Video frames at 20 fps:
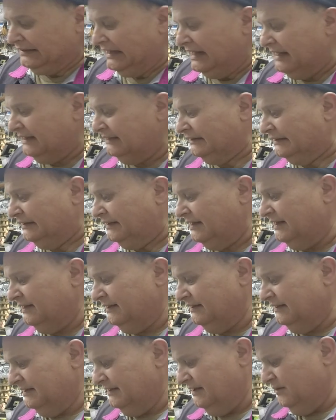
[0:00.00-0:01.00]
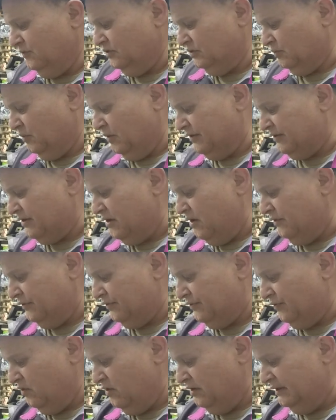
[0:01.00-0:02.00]
that it was worth going
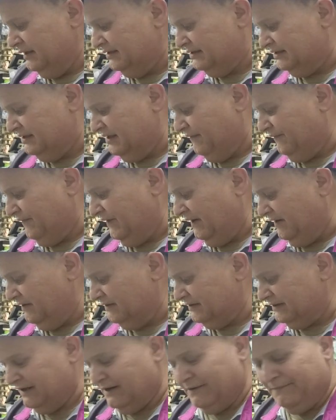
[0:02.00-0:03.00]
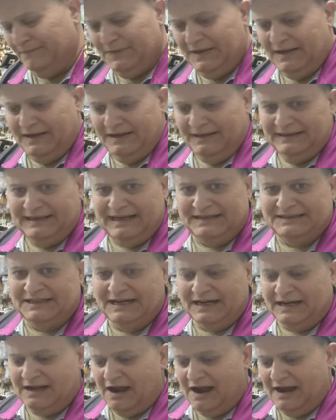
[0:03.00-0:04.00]
through all this stuff here. So that's
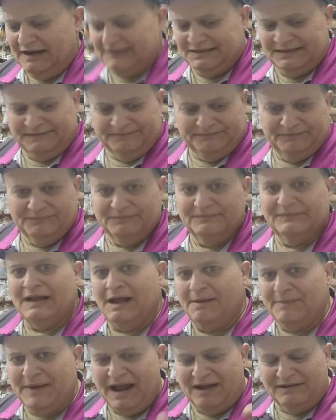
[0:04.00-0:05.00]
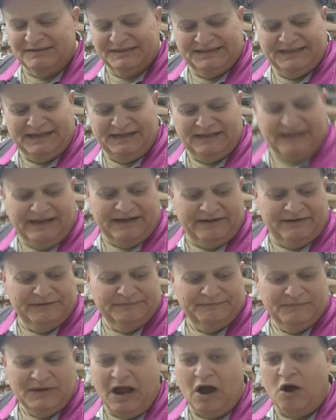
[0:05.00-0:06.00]
it, guys. I'm out. See you later.
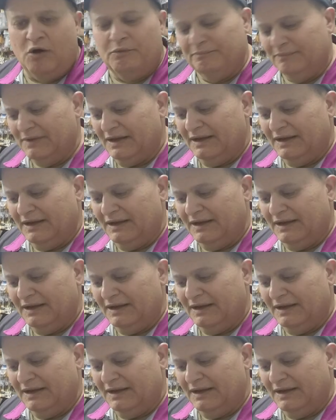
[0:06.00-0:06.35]
Oh,